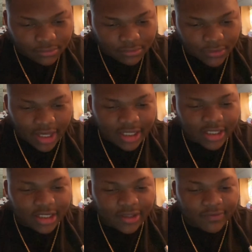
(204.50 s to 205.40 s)
Like, he
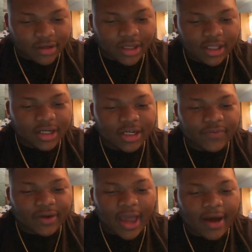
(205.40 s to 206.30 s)
didn't even he didn't
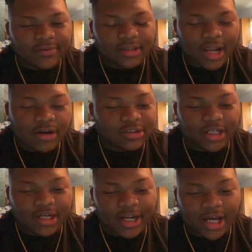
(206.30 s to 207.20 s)
even have to. That was a
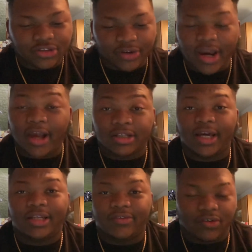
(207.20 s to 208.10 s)
good ass reaction. I
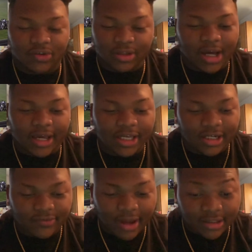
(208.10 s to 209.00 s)
ain't even gonna lie. He
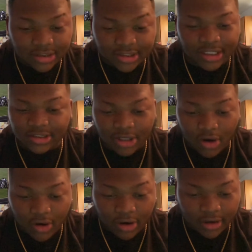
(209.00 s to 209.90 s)
didn't even have to touch the
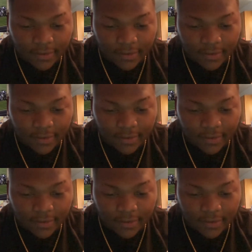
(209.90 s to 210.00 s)
guard.